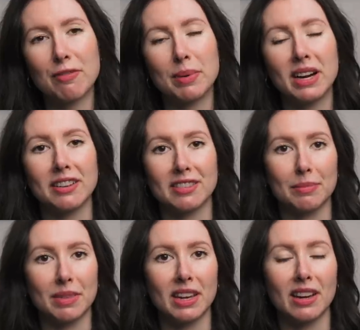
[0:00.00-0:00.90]
of buying
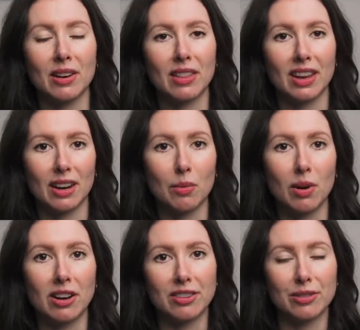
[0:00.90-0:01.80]
something that I
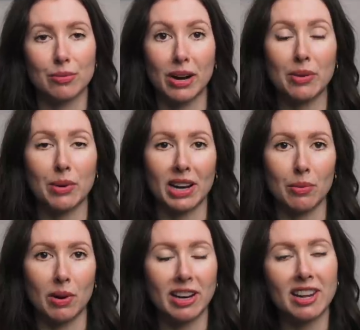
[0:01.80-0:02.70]
want right when I
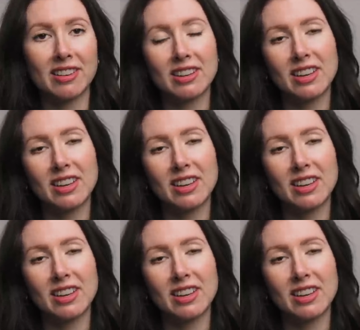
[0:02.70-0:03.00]
want it,